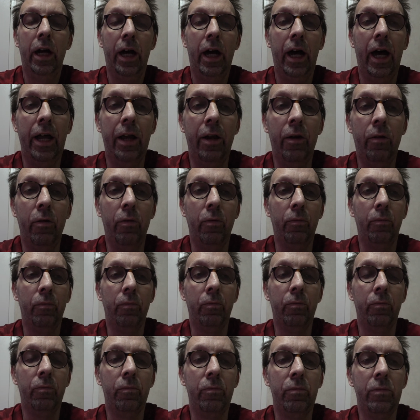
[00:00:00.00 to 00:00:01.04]
I don't
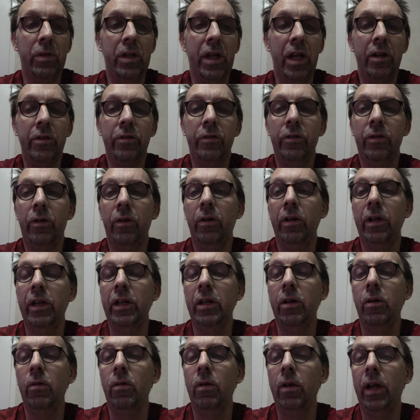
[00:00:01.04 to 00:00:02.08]
necessarily
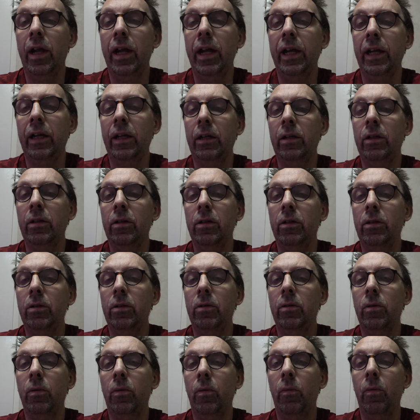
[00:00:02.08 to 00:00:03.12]
don't like
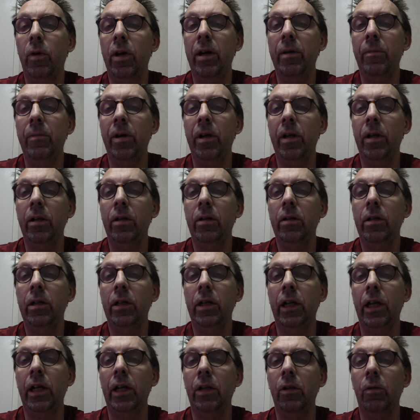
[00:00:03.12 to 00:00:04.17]
women
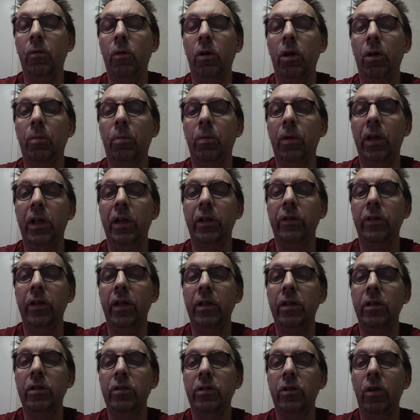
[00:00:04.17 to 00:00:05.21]
at the workplace.
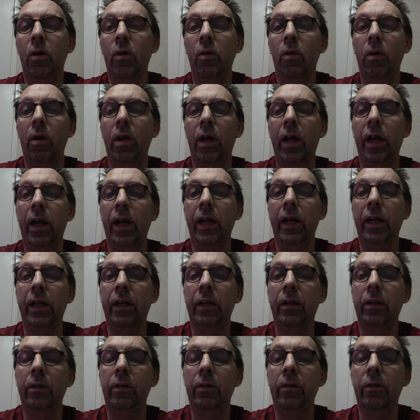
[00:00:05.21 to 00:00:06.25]
I just don't like
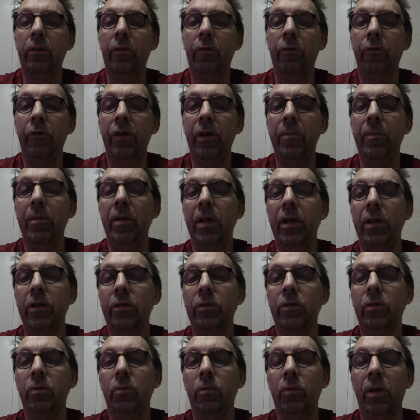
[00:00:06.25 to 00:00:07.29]

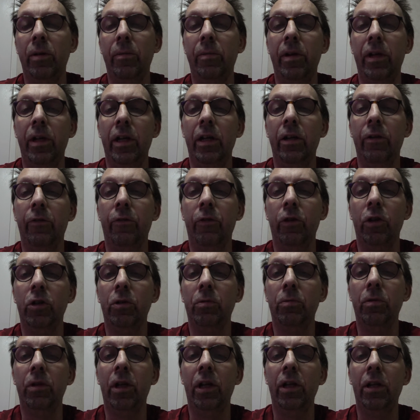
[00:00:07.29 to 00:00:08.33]
feminist women in
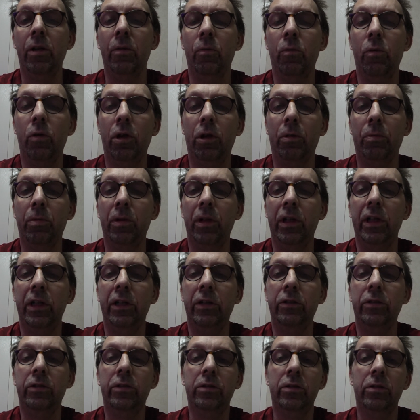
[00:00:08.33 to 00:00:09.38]
the
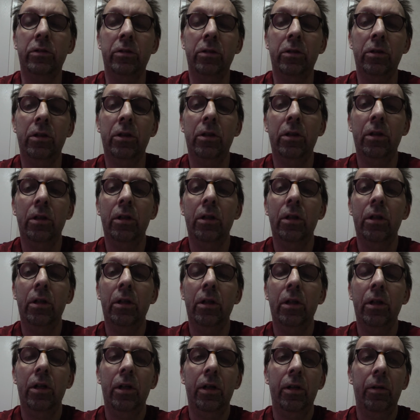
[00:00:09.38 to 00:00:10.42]
workplace,
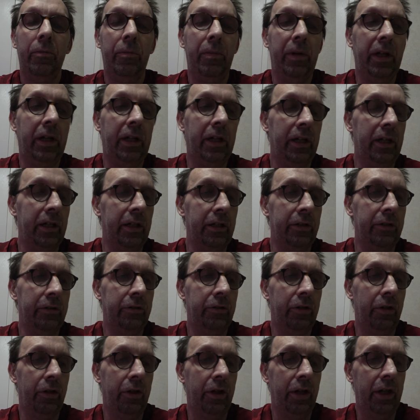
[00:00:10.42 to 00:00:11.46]
because
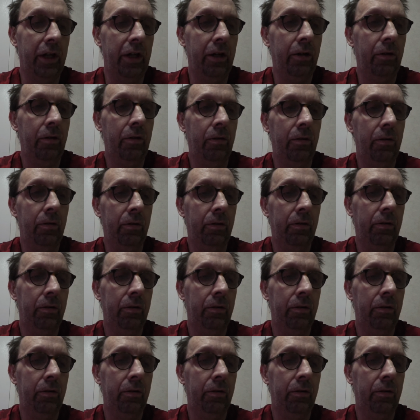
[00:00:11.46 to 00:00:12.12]
they're